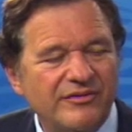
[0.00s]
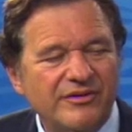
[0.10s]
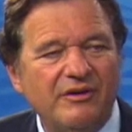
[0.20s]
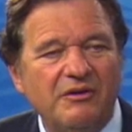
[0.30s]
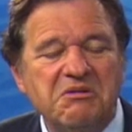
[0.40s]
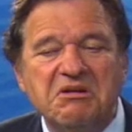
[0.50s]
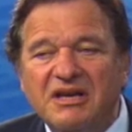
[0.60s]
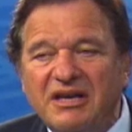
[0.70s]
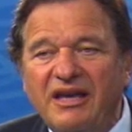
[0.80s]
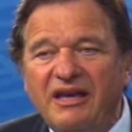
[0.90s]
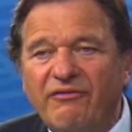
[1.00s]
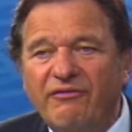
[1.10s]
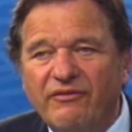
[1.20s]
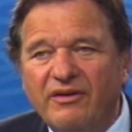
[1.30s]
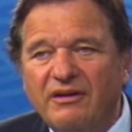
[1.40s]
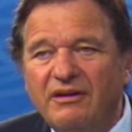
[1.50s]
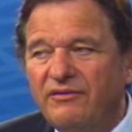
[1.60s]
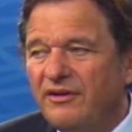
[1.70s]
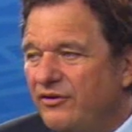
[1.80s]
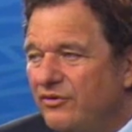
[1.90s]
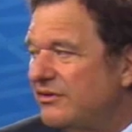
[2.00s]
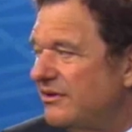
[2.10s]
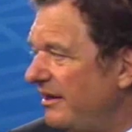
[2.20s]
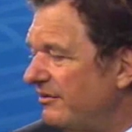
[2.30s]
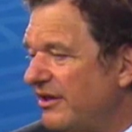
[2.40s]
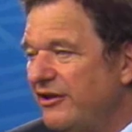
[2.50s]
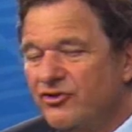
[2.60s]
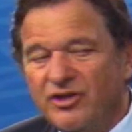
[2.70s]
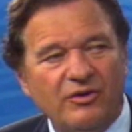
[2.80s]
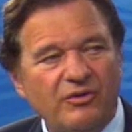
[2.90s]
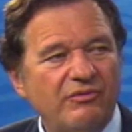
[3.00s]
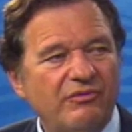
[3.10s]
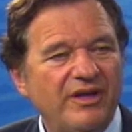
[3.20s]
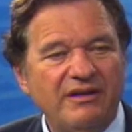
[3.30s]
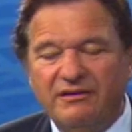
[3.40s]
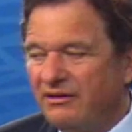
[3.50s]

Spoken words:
So if the new stent can show that